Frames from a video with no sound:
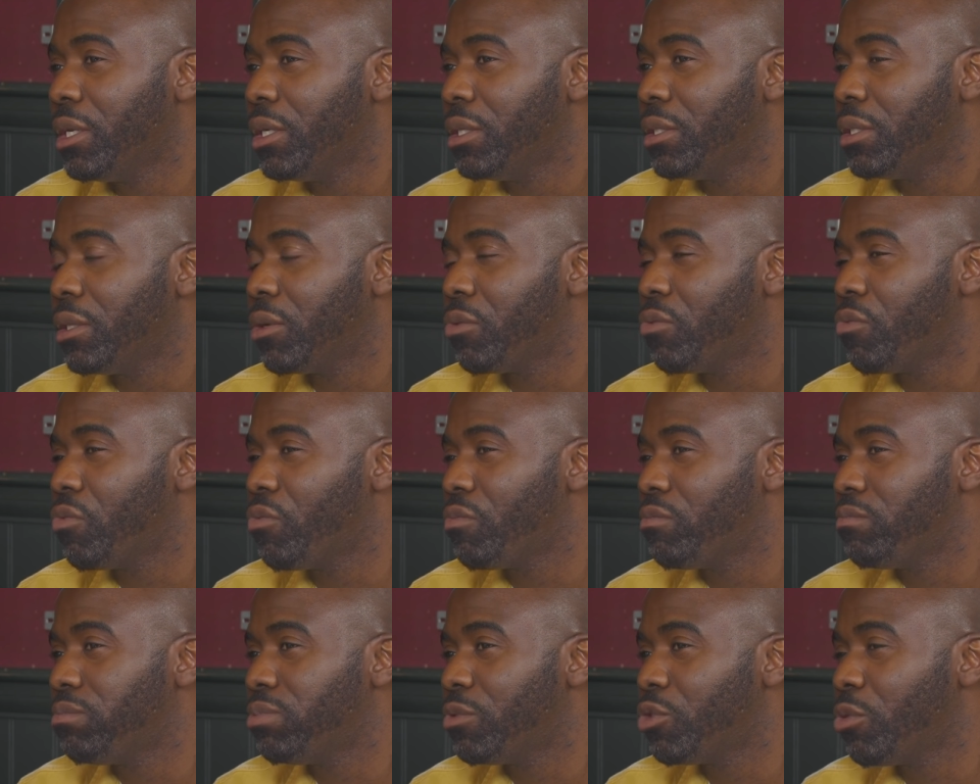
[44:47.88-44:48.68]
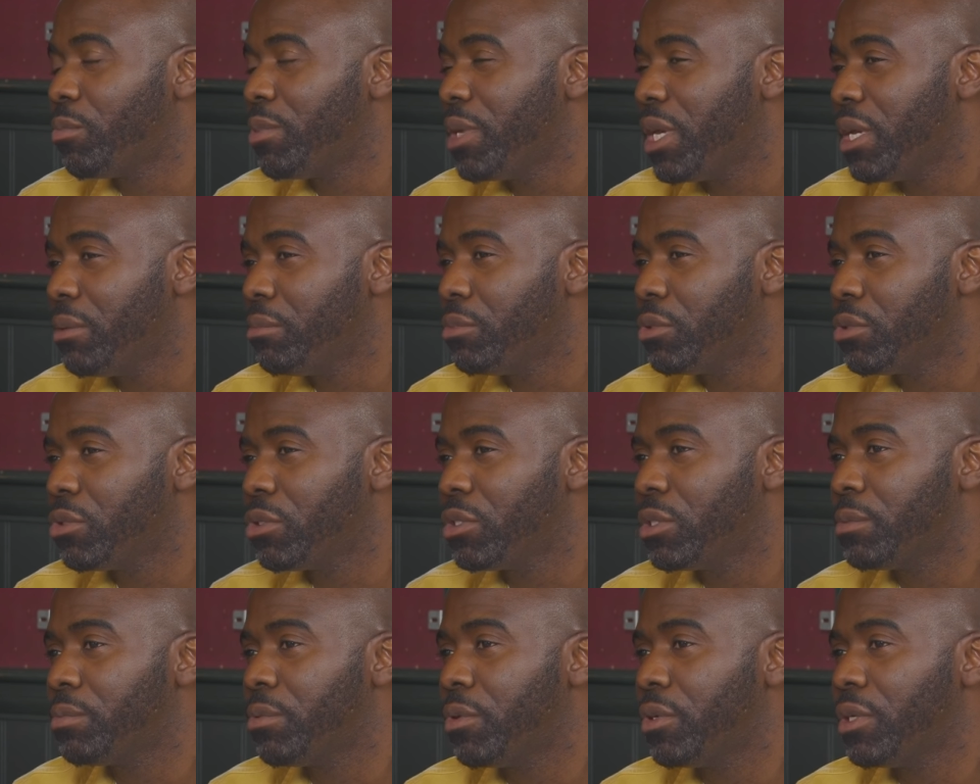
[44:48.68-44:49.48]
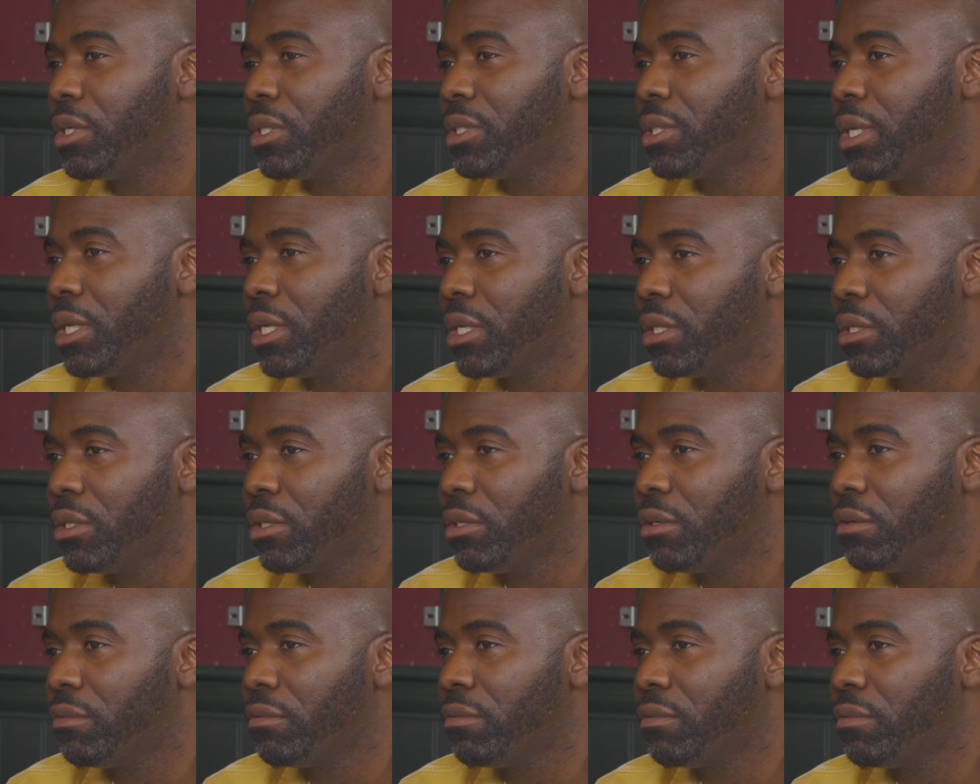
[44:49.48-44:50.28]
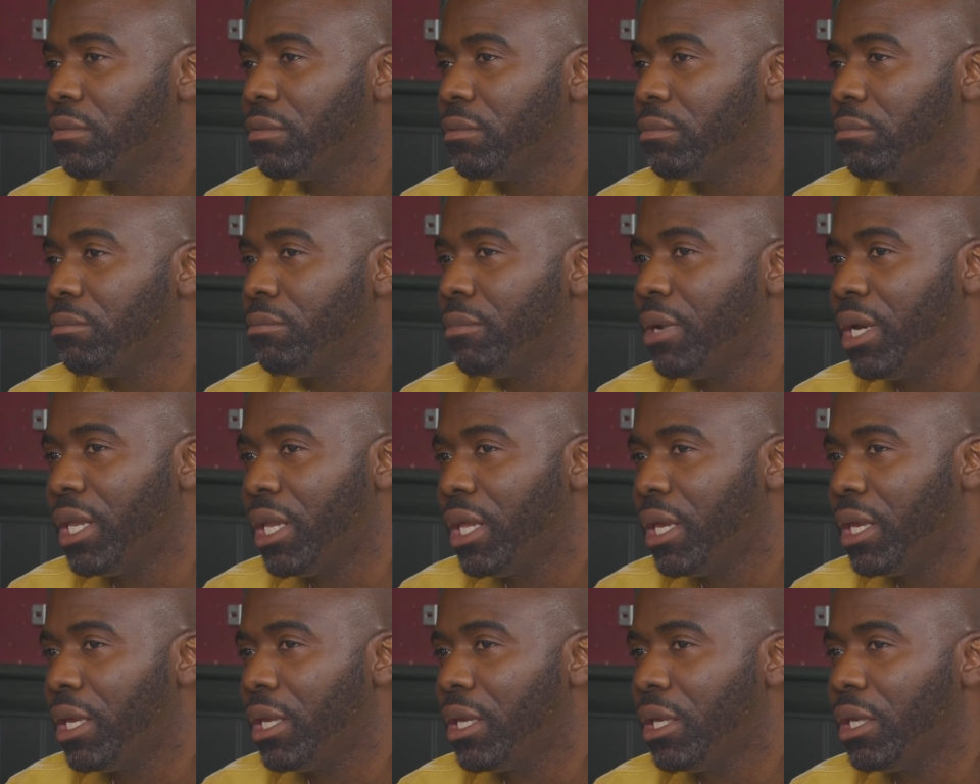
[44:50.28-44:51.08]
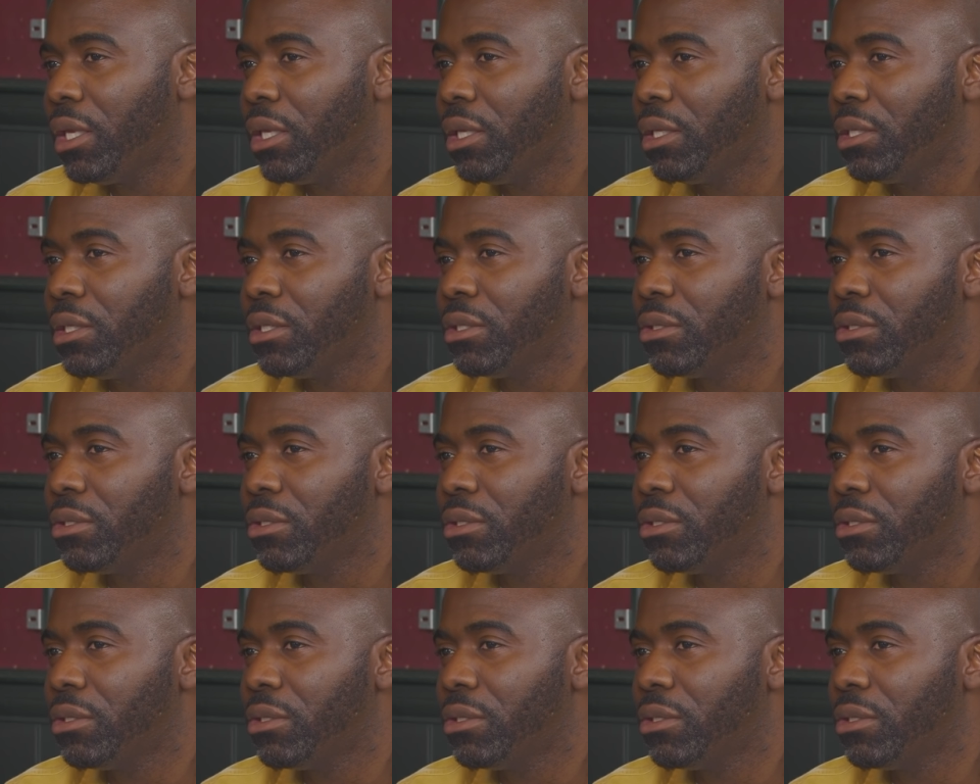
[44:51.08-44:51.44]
the to be able to spot the talent of Mane, you